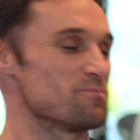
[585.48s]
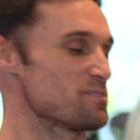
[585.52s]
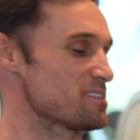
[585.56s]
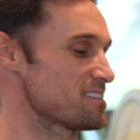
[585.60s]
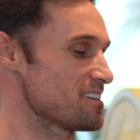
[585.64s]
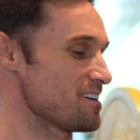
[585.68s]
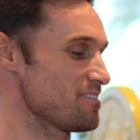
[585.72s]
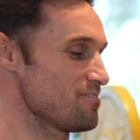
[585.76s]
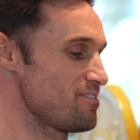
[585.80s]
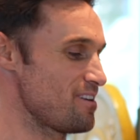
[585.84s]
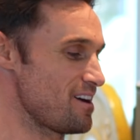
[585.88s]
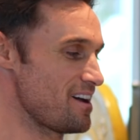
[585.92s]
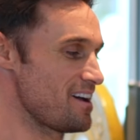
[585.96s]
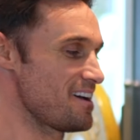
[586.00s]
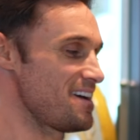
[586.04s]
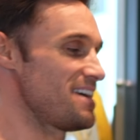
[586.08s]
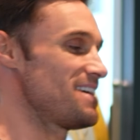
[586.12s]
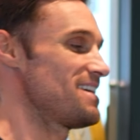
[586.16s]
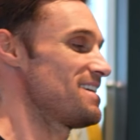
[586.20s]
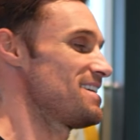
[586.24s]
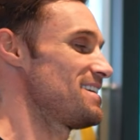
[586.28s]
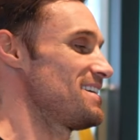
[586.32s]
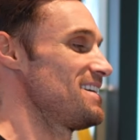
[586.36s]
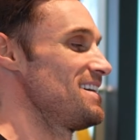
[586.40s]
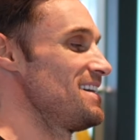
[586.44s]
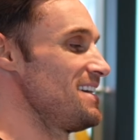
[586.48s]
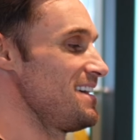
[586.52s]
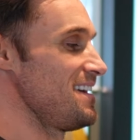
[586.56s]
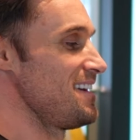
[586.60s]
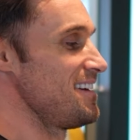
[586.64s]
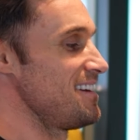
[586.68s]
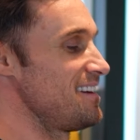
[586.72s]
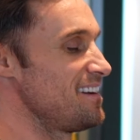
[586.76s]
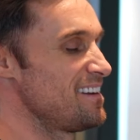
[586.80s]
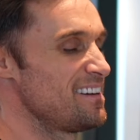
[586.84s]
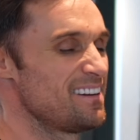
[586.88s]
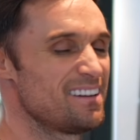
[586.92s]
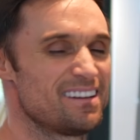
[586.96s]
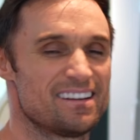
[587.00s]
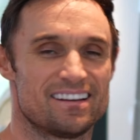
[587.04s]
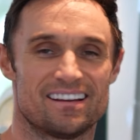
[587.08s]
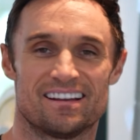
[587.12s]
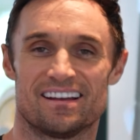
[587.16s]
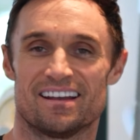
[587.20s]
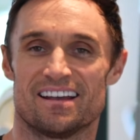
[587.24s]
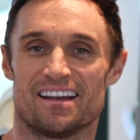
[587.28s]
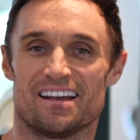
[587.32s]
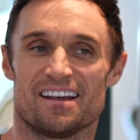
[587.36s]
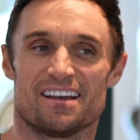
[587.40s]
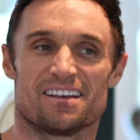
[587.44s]
myself.
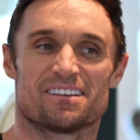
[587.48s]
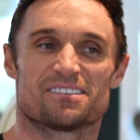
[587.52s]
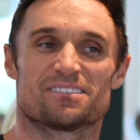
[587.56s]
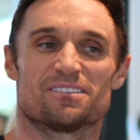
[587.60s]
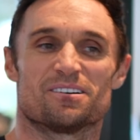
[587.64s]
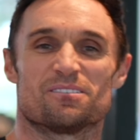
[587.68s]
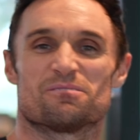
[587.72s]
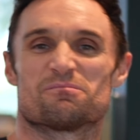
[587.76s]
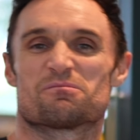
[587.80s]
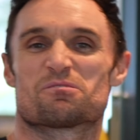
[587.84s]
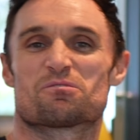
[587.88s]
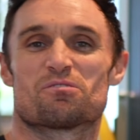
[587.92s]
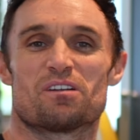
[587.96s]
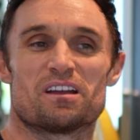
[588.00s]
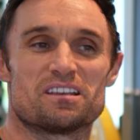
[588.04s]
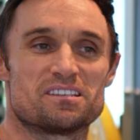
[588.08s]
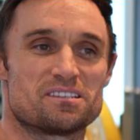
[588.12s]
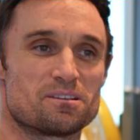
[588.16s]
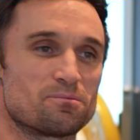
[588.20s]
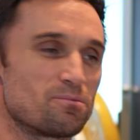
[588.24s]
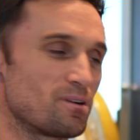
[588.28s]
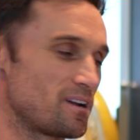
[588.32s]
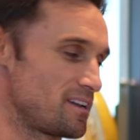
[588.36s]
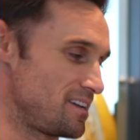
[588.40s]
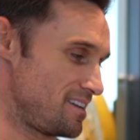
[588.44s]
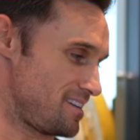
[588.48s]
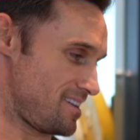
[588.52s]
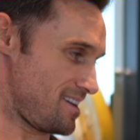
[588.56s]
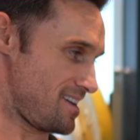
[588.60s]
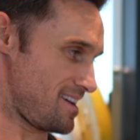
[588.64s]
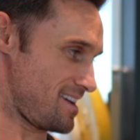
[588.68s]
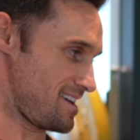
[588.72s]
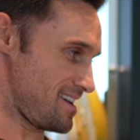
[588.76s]
It's not crazy weight,